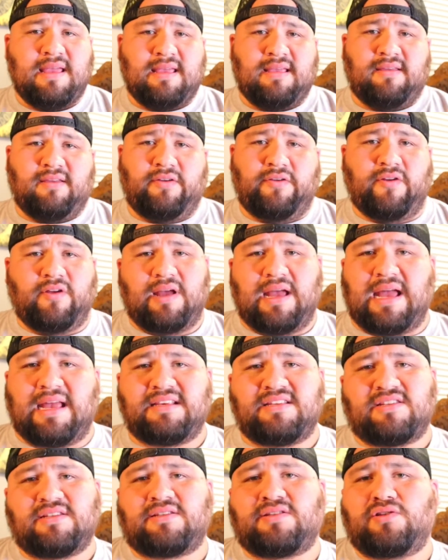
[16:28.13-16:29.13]
You know, I
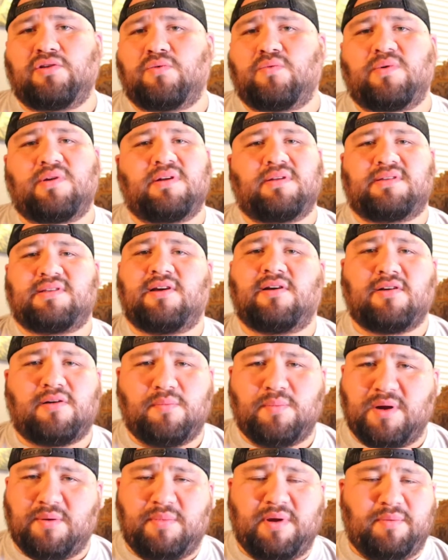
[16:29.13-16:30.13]
just don't want to talk
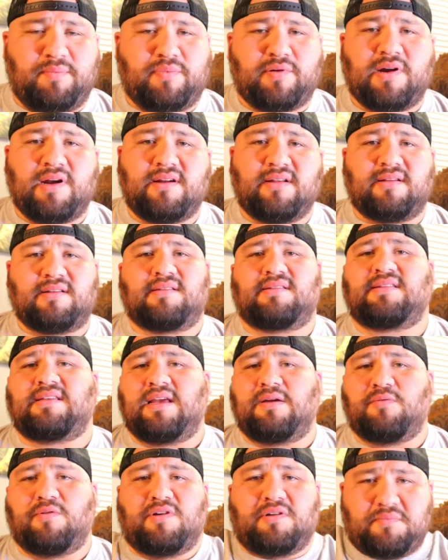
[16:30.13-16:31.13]
about my products.
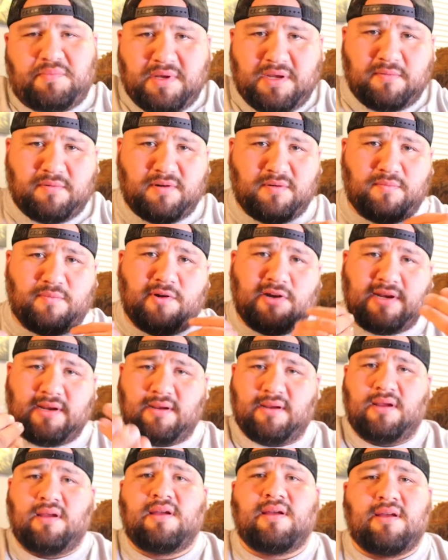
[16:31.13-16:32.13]
I want to be able to
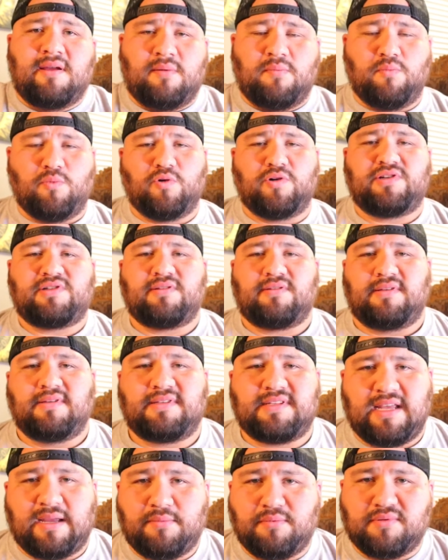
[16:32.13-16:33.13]
bring more to the
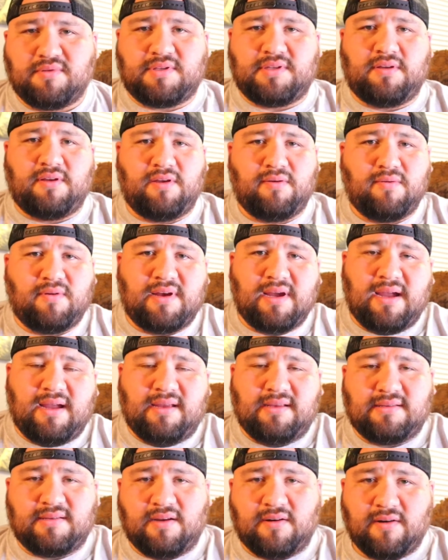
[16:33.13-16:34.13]
table to you
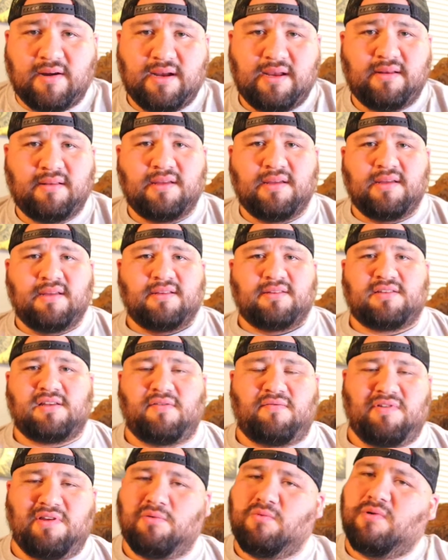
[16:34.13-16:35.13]
guys, all right? So
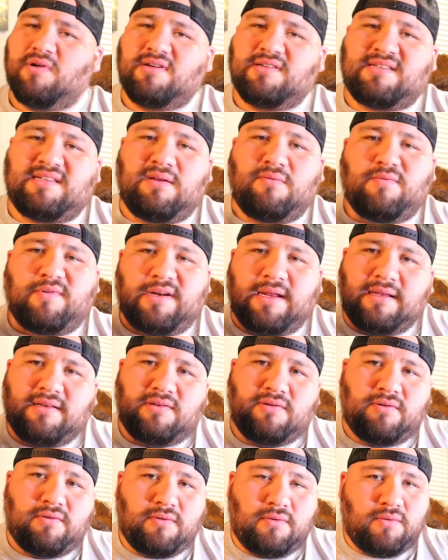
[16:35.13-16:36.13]
if you want to see what I
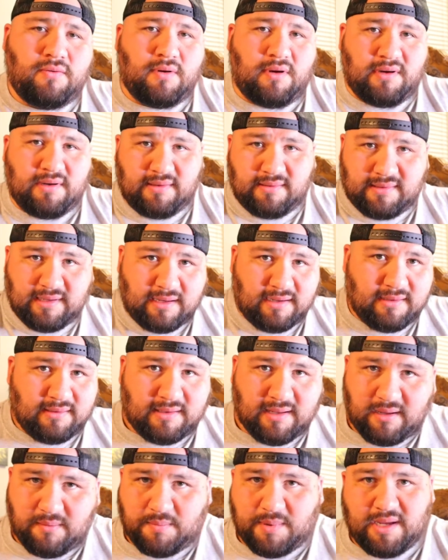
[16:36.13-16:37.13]
do on a
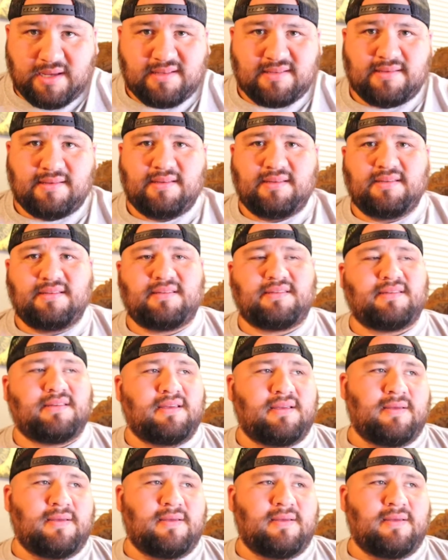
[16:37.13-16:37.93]
day-to-day basis,